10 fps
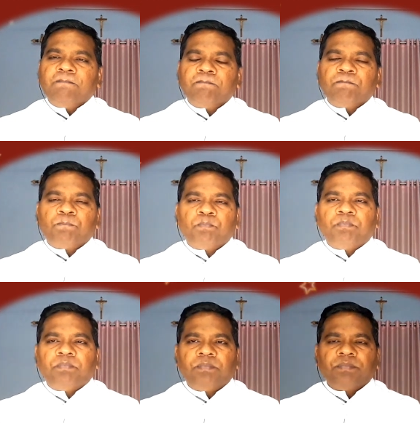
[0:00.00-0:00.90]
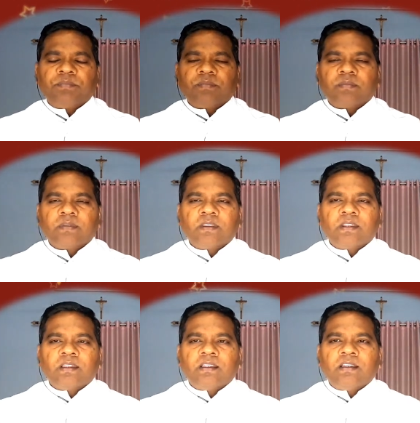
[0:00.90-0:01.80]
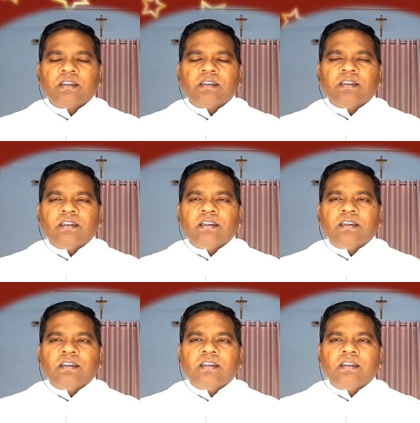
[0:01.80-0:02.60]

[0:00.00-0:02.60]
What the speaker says: Nothing is said.